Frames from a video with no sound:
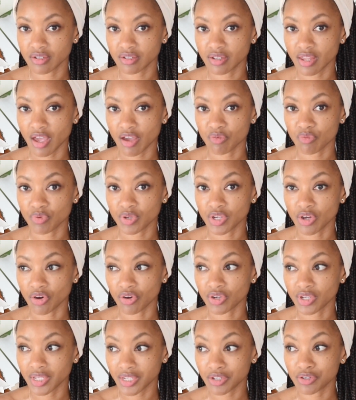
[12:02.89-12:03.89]
that we
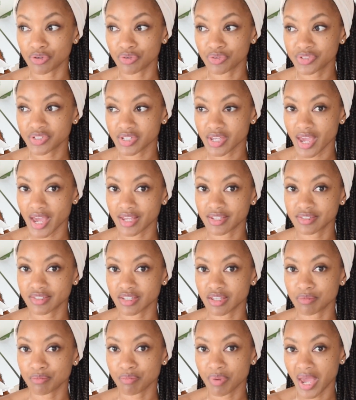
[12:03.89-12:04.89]
are healed as
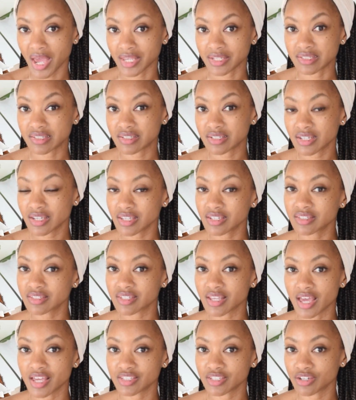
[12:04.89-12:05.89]
in past tense,
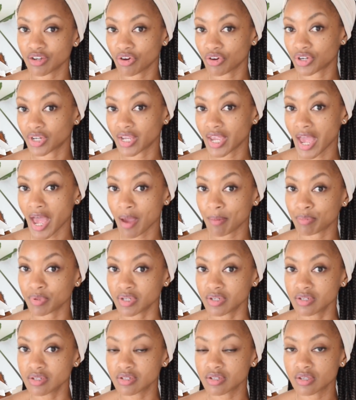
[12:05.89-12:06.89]
as it already
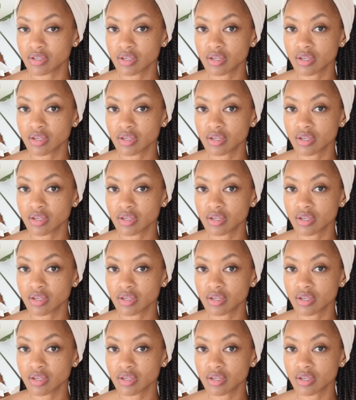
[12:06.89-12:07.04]
happened,